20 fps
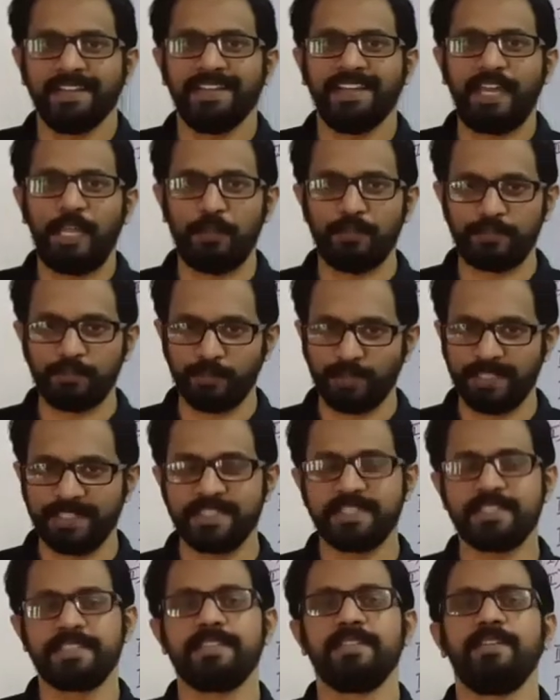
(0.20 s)
Hello
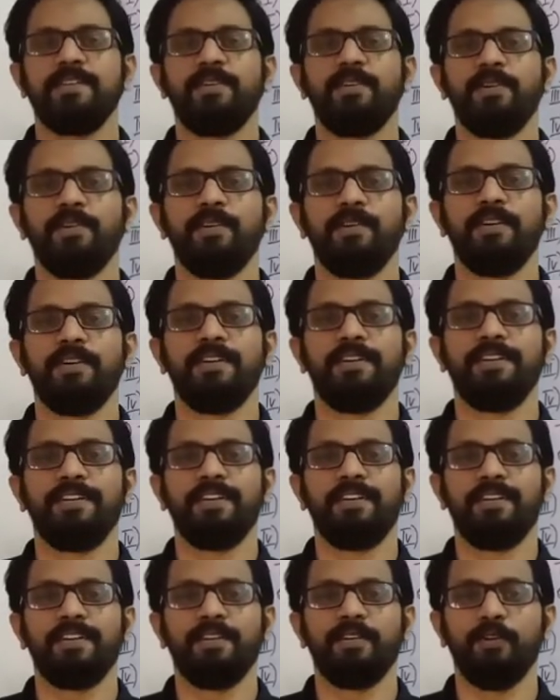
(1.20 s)
students,
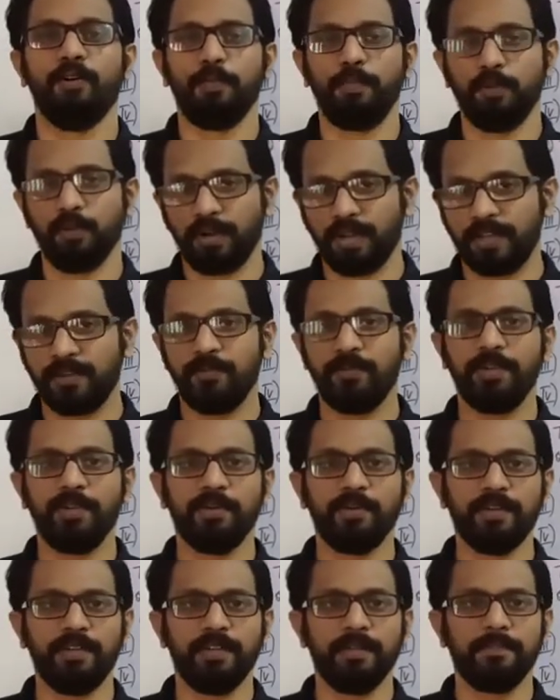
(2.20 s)
hope you all are doing
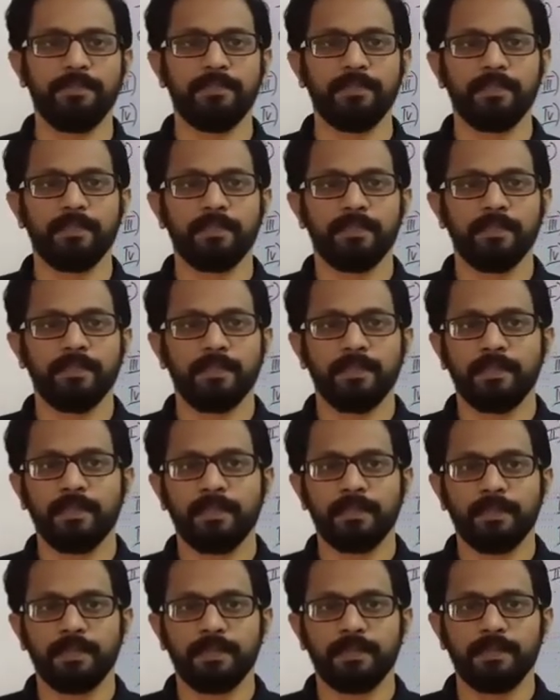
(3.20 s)
good.
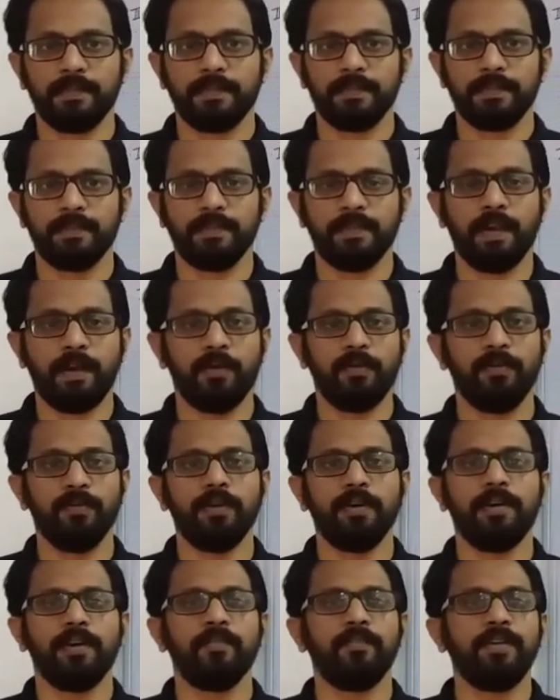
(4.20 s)

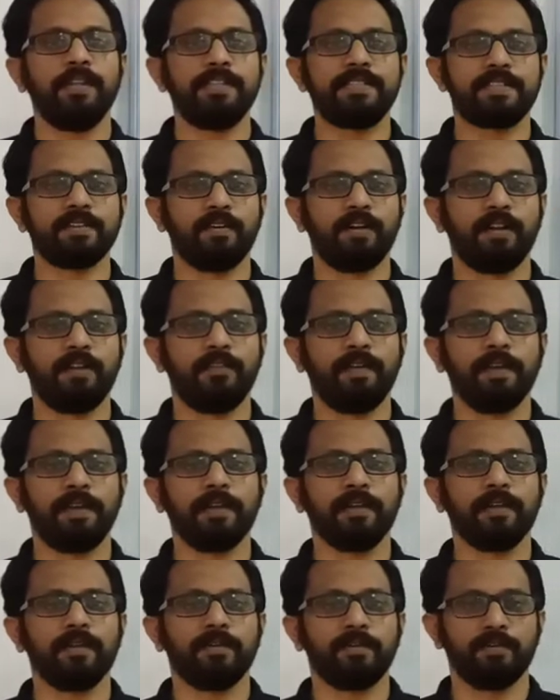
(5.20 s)
Now we'll solve
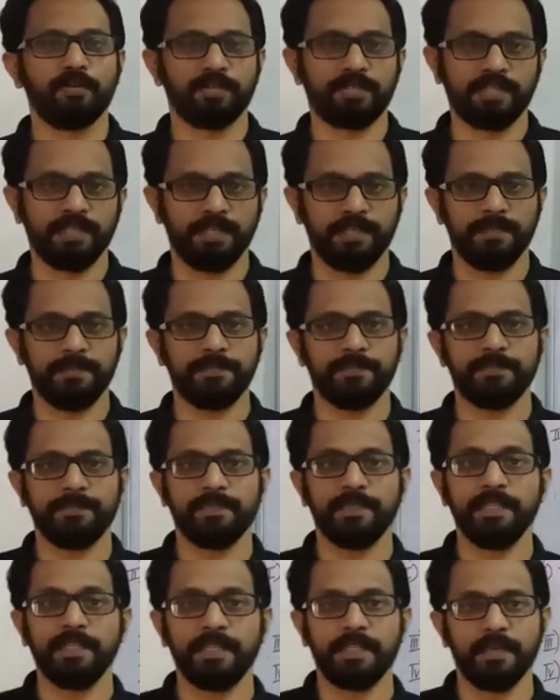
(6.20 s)
a question
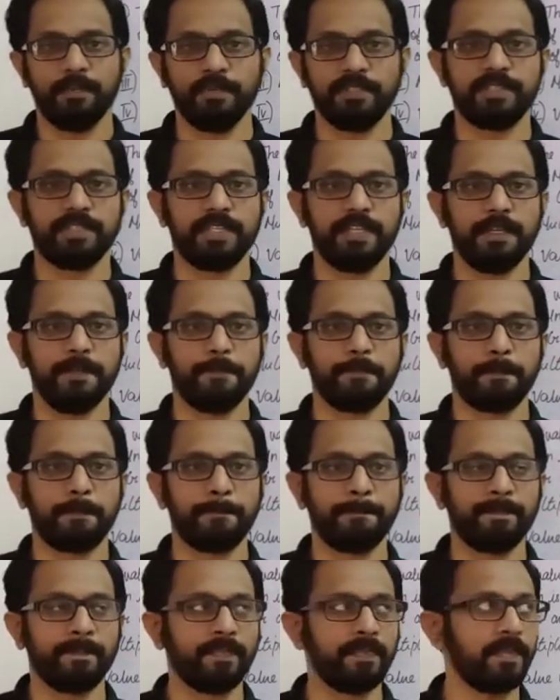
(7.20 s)
in chemistry.
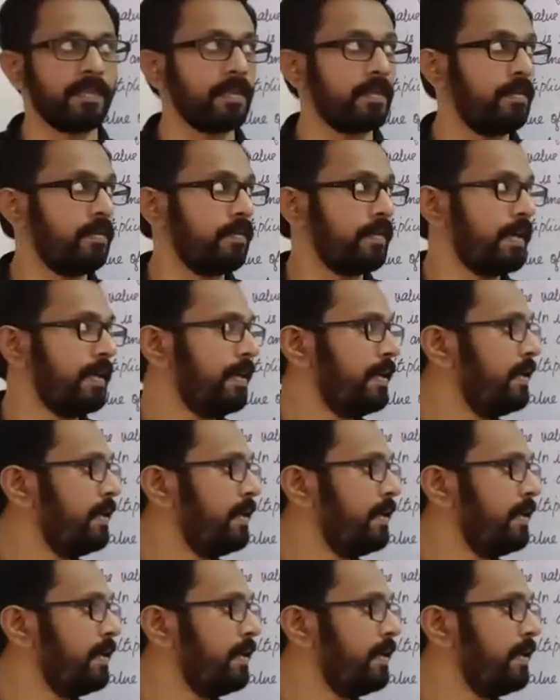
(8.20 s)
Okay,